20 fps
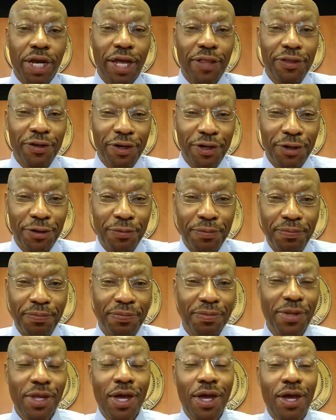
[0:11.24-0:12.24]
afternoon.
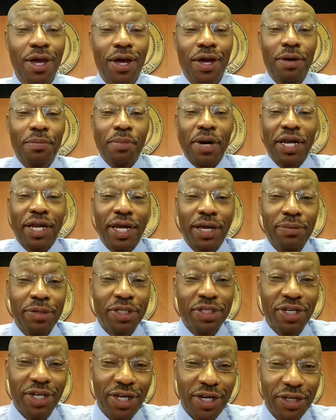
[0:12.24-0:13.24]
My name
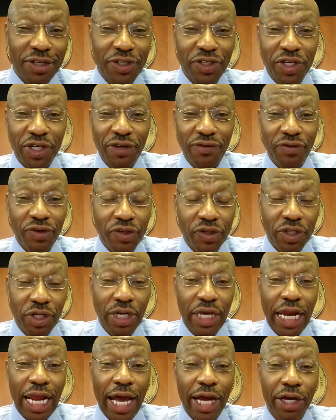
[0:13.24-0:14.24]
is Dennis
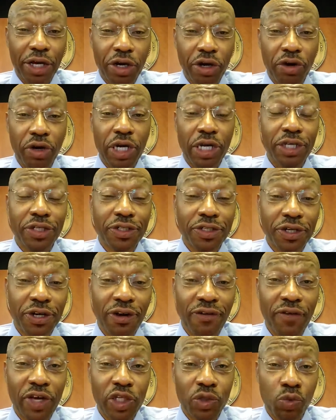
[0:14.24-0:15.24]
Steverson, and I currently
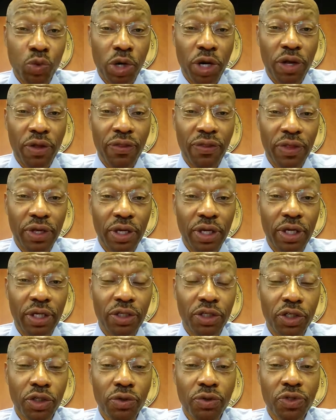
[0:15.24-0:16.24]
serve as one of the
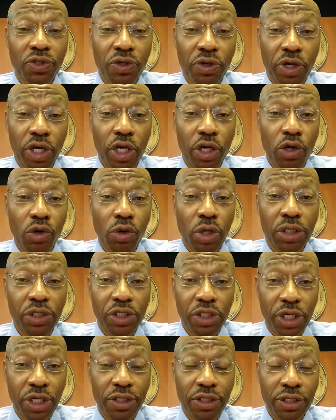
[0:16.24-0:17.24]
two circuit court
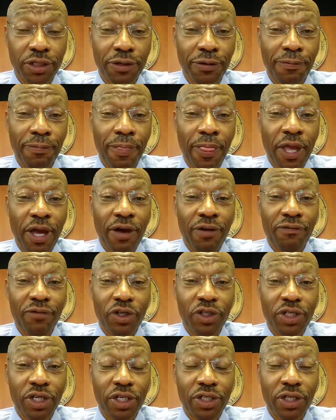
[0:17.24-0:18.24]
judges for
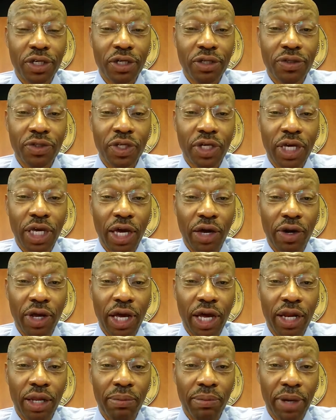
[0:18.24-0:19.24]
Tuscaloosa County,
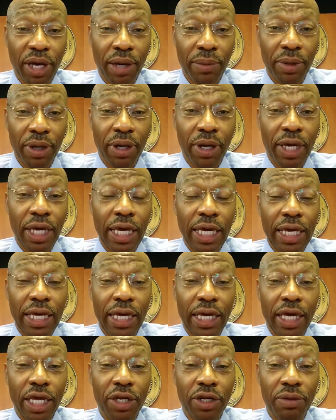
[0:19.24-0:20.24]
Alabama,
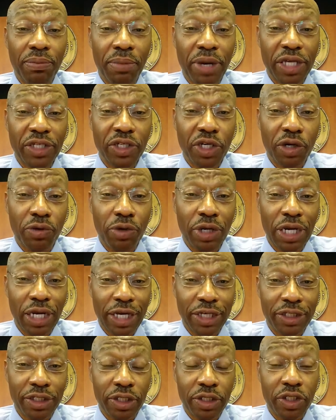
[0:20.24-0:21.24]
in domestic
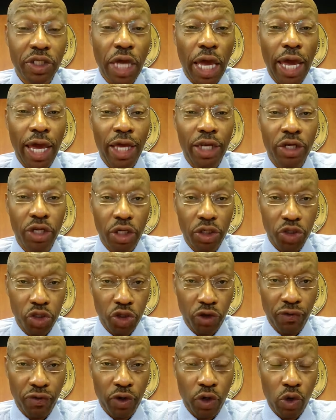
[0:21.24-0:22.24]
relations and
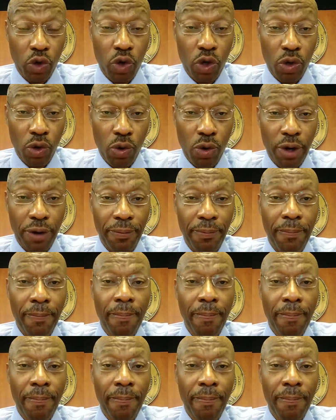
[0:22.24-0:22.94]
juvenile court.